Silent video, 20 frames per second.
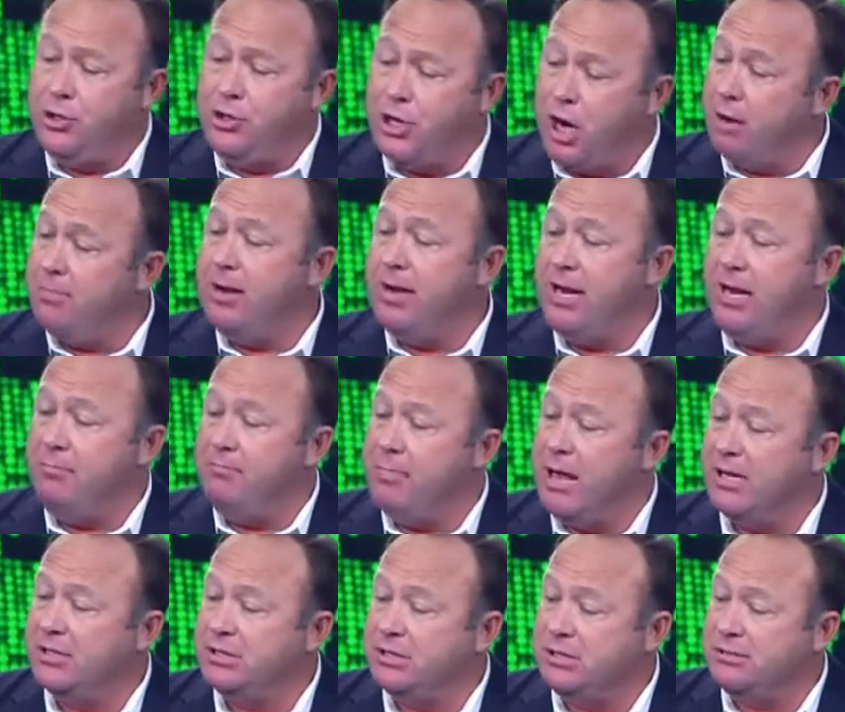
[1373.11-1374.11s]
Germany,
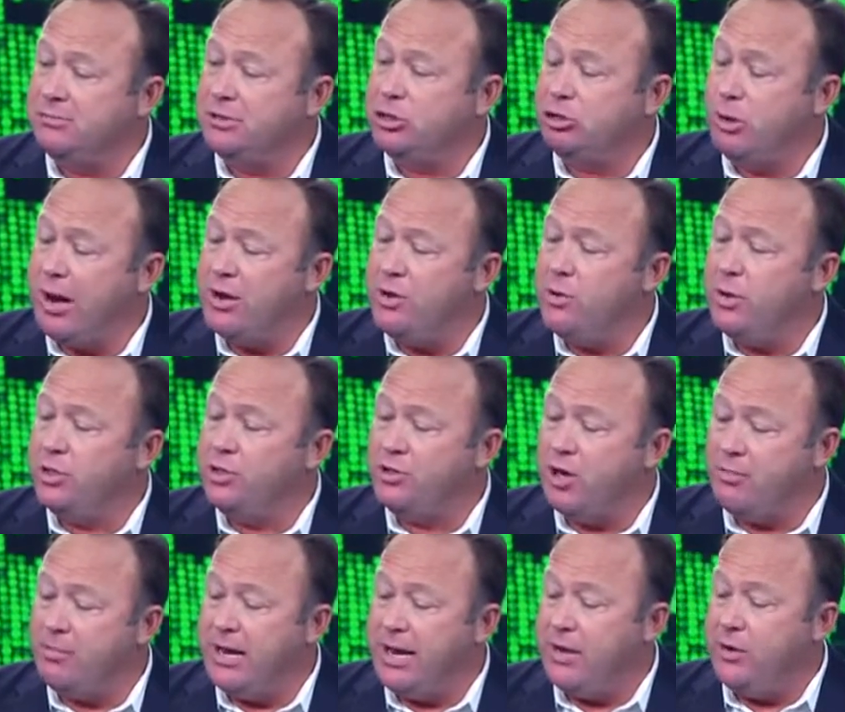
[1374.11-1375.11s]
Muslims threaten to
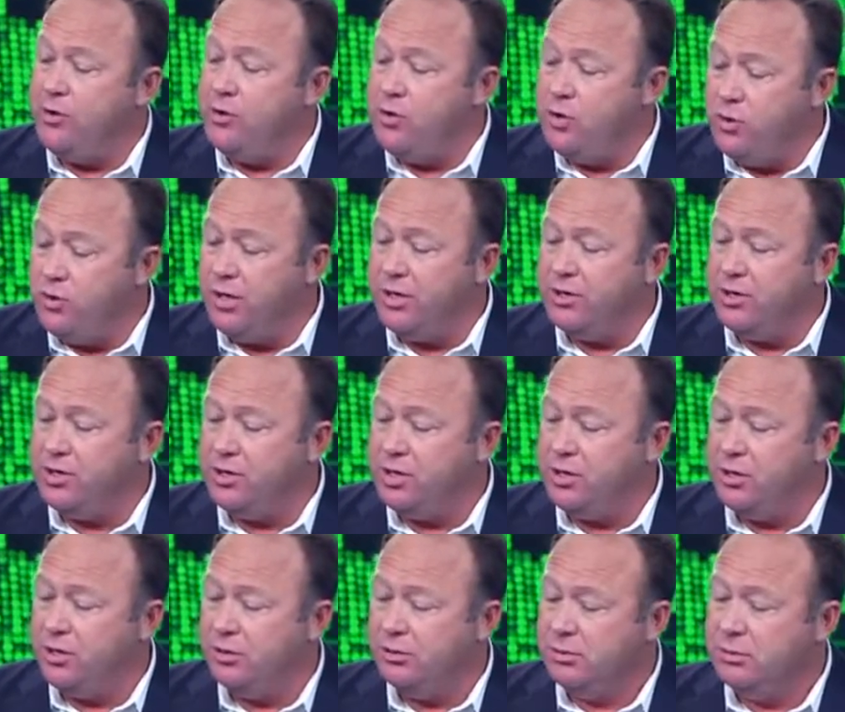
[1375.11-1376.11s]
exterminate
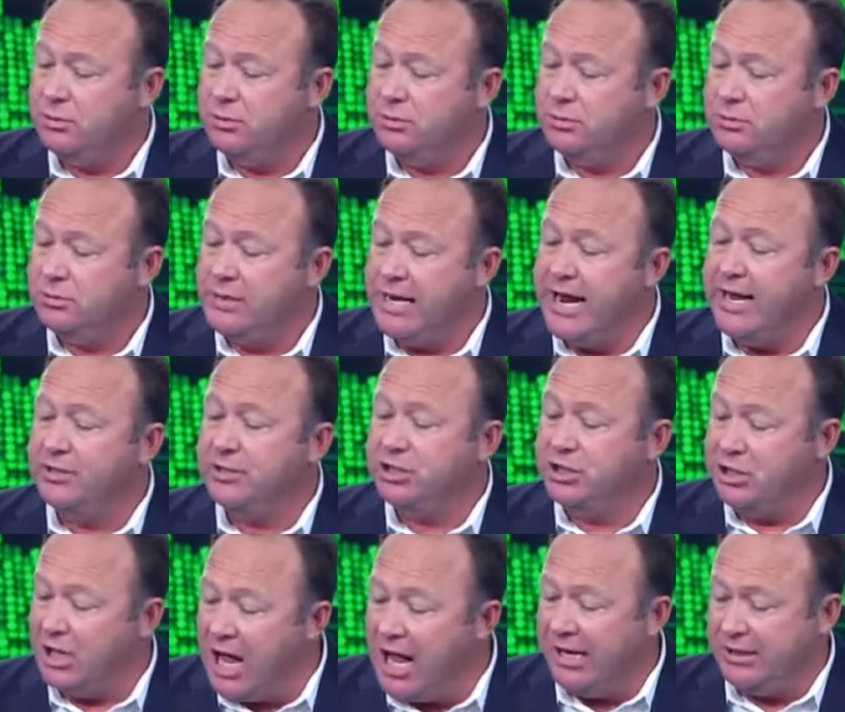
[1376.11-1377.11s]
nudists
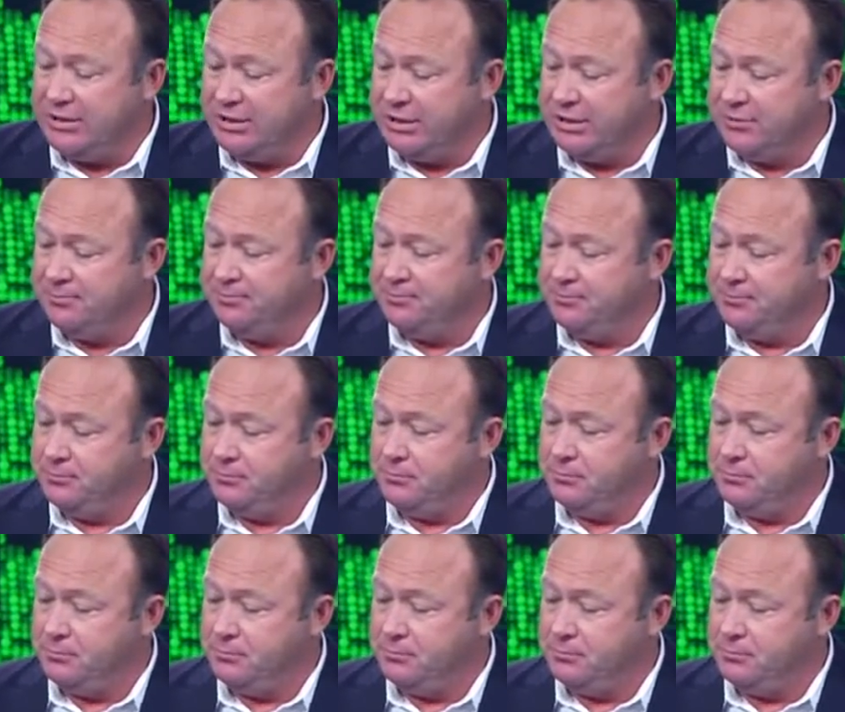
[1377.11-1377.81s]
and sluts.